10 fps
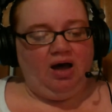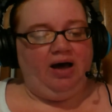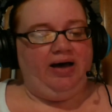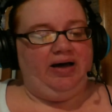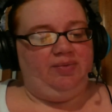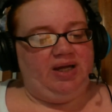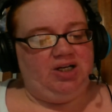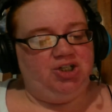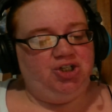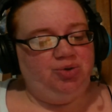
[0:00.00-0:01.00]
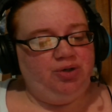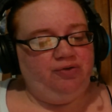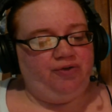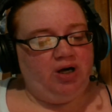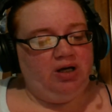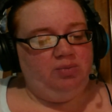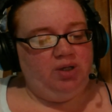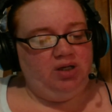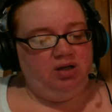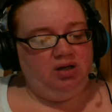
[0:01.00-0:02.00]
And a student from
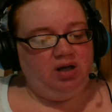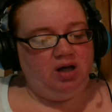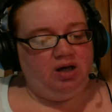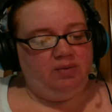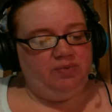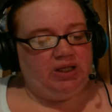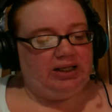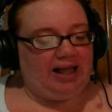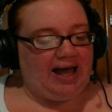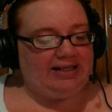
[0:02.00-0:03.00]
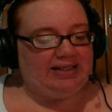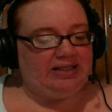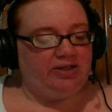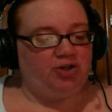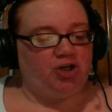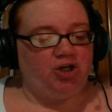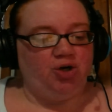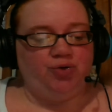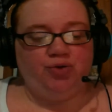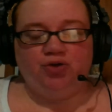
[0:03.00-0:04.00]
the class says that they're going to go
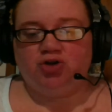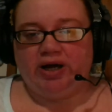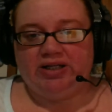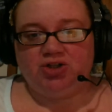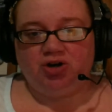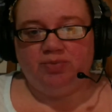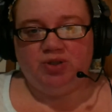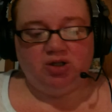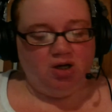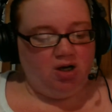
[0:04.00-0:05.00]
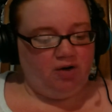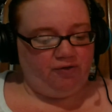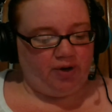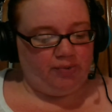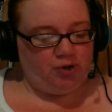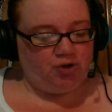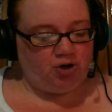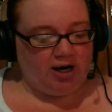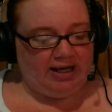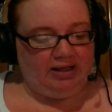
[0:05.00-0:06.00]
through the transcripts from the
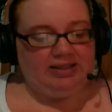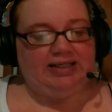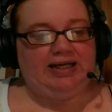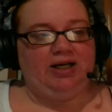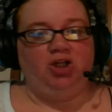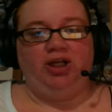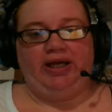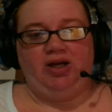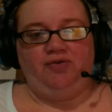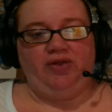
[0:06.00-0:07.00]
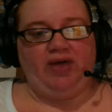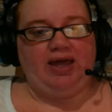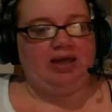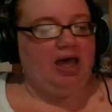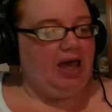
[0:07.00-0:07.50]
trial to take a look at everything.